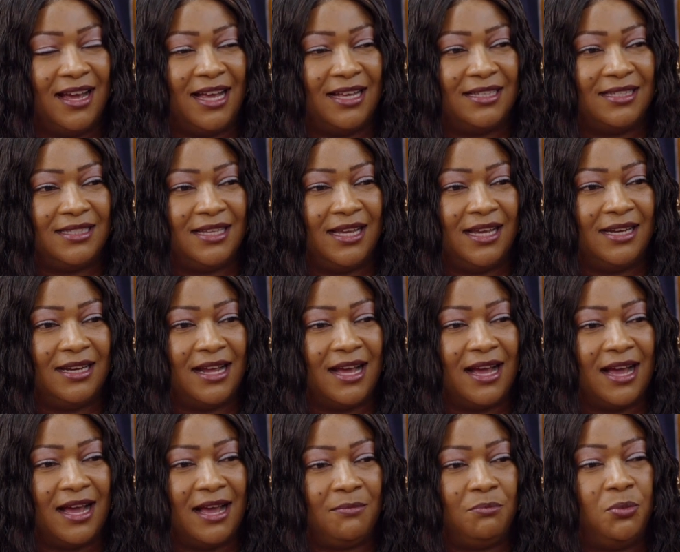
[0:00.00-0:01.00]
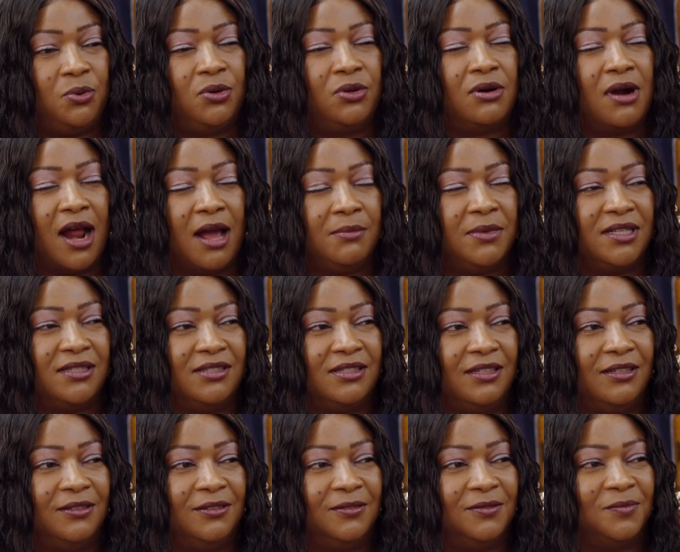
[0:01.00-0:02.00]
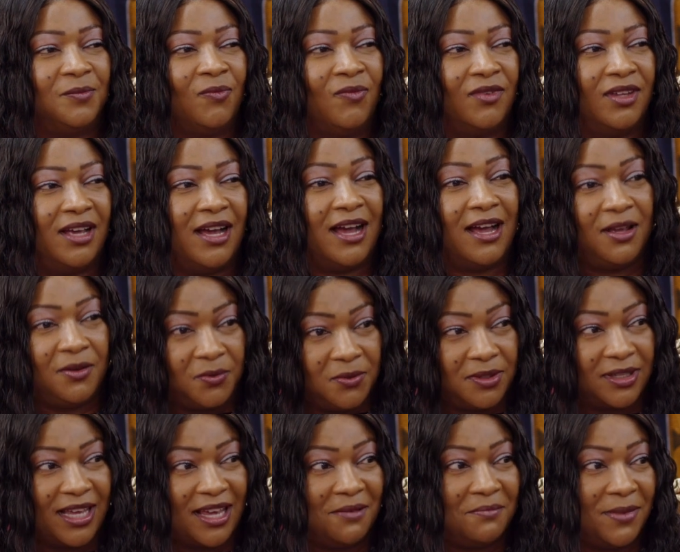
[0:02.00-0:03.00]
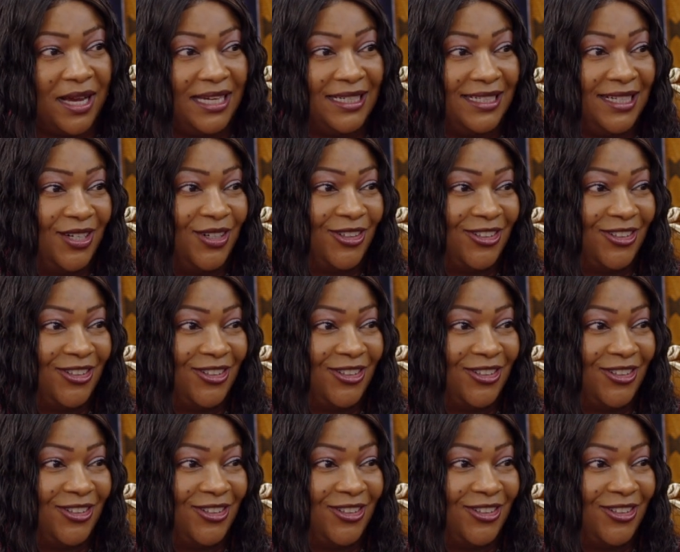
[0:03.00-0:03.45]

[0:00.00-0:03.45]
I said, I promise you, I will get my degree.